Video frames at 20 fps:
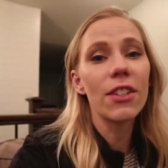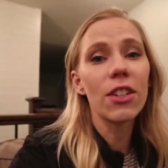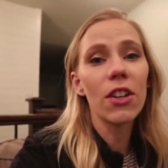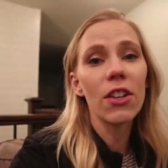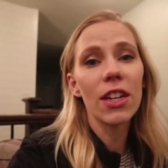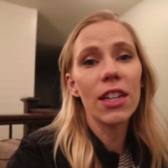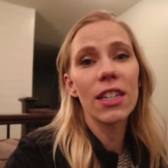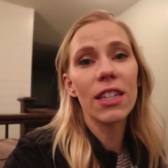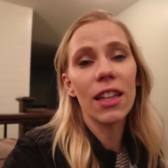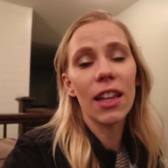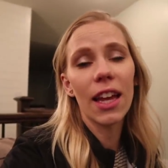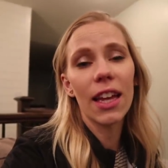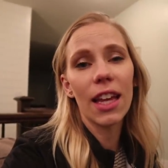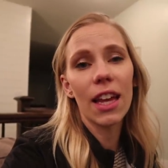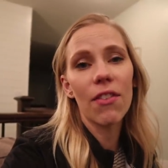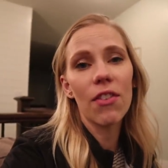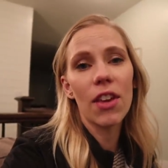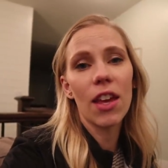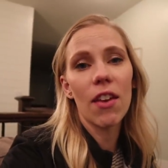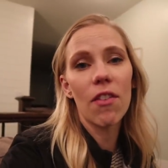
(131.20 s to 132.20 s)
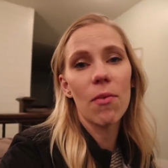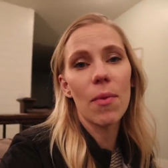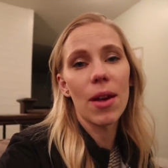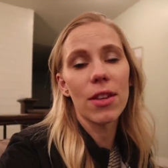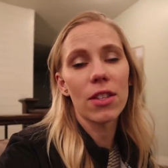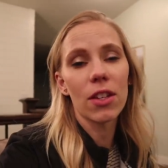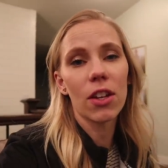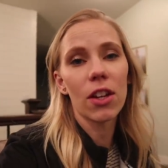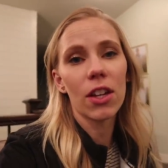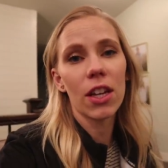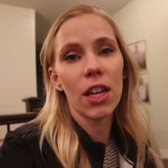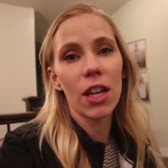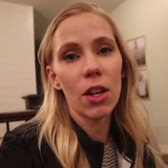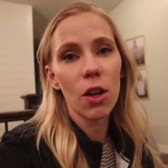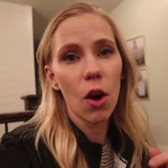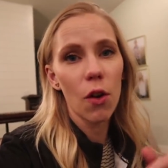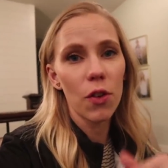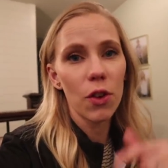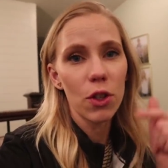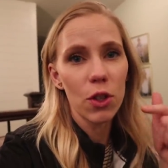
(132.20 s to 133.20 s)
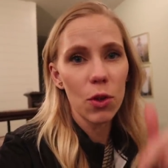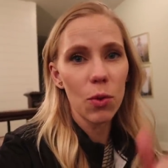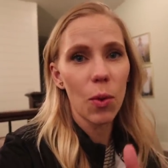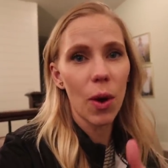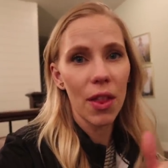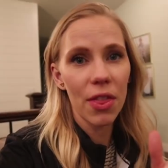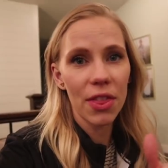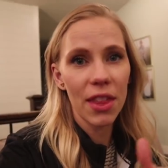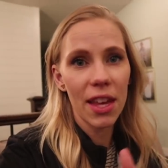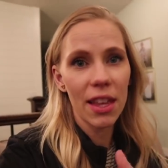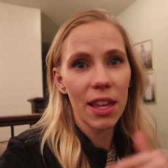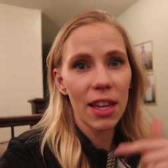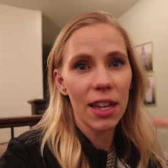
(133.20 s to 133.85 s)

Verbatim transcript: it turned into like if you give a mouse a cookie, you know, if you do one thing,